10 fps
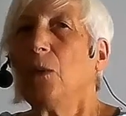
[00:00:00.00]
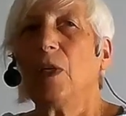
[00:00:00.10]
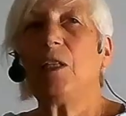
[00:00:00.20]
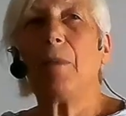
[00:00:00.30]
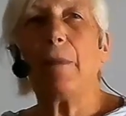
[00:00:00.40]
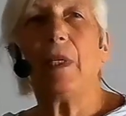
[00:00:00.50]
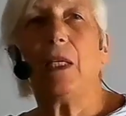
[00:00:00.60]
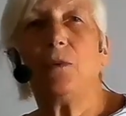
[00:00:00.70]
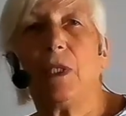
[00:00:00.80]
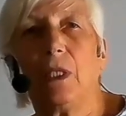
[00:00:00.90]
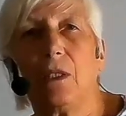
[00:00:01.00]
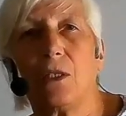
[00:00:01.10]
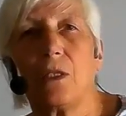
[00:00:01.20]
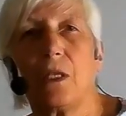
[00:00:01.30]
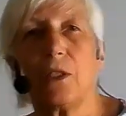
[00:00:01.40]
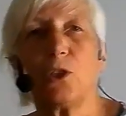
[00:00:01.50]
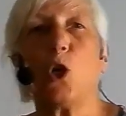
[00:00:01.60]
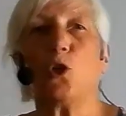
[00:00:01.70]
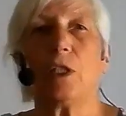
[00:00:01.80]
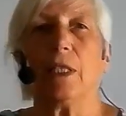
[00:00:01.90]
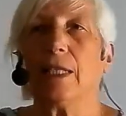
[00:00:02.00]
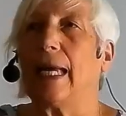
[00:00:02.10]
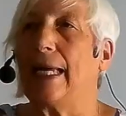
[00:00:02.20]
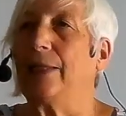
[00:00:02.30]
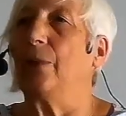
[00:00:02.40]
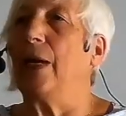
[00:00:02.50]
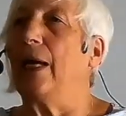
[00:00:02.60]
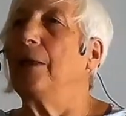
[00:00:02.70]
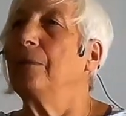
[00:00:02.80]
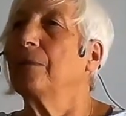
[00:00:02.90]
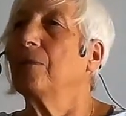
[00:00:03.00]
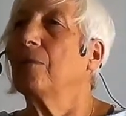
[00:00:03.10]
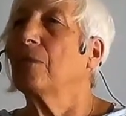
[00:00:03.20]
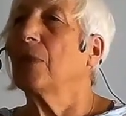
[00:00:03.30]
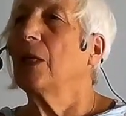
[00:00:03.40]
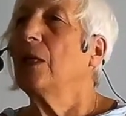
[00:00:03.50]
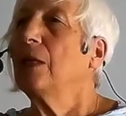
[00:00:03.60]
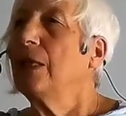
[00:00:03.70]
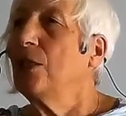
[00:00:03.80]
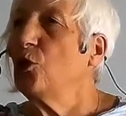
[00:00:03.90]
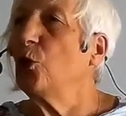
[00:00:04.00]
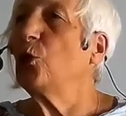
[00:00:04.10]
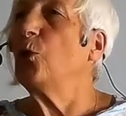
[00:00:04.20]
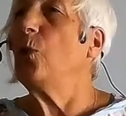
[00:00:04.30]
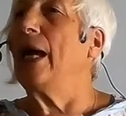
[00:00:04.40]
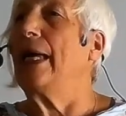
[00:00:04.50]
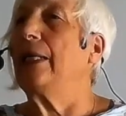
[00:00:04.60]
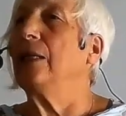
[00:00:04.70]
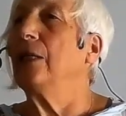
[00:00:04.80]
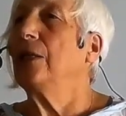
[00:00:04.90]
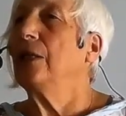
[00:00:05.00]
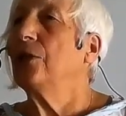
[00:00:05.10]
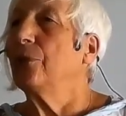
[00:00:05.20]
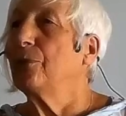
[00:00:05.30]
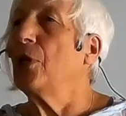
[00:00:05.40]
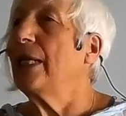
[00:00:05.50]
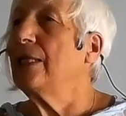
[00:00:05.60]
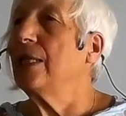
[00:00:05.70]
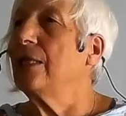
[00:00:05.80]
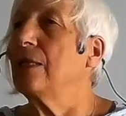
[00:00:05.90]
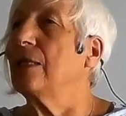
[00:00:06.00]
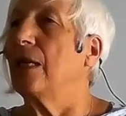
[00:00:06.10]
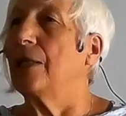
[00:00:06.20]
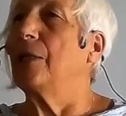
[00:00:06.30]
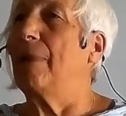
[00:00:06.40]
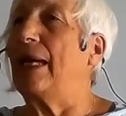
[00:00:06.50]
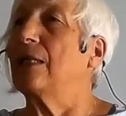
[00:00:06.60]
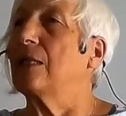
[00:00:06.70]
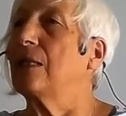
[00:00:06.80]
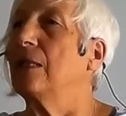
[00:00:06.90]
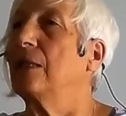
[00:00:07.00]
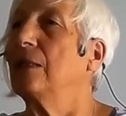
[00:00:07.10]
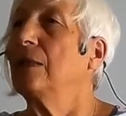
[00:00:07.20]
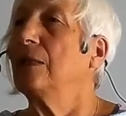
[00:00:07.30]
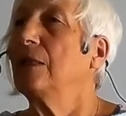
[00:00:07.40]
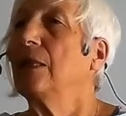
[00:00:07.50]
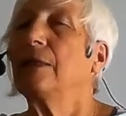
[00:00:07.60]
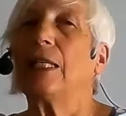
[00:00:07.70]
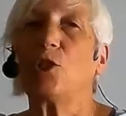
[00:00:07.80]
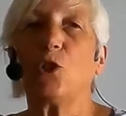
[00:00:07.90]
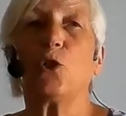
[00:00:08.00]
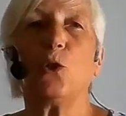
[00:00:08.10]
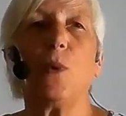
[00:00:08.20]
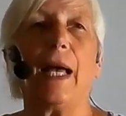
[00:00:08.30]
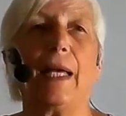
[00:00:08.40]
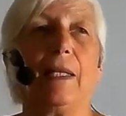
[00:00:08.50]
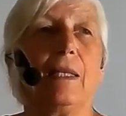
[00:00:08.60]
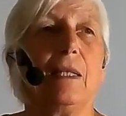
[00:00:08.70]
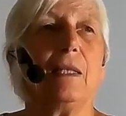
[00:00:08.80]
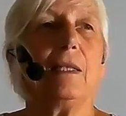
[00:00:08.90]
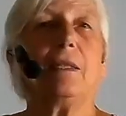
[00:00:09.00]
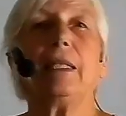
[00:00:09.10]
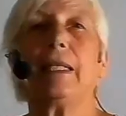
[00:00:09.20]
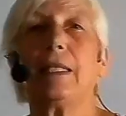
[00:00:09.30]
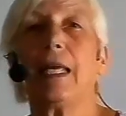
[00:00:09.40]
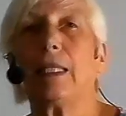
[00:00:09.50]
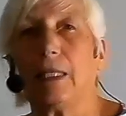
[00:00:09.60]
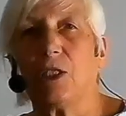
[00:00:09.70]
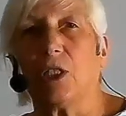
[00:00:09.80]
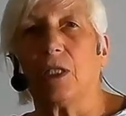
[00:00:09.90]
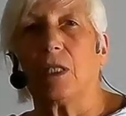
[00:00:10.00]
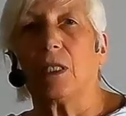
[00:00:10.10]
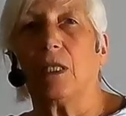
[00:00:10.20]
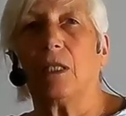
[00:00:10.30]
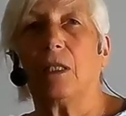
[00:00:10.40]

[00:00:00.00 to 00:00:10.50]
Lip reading: When the Babylonians conquered anywhere, they took away the brightest and the best. They took away the intelligent,